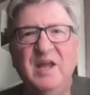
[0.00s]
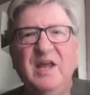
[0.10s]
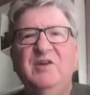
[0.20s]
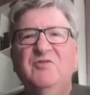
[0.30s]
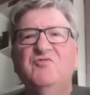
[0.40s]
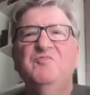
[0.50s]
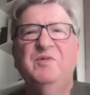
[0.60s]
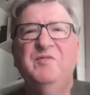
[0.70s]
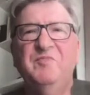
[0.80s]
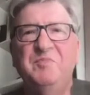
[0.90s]
a group
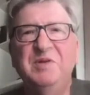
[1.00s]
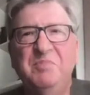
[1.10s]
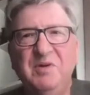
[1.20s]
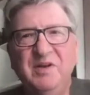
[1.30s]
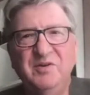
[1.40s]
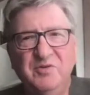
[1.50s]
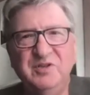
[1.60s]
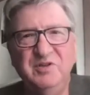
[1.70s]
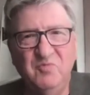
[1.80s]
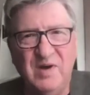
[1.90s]
of people in Cote
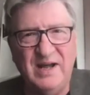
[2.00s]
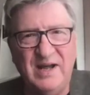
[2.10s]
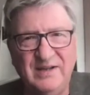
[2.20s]
d'Ivoire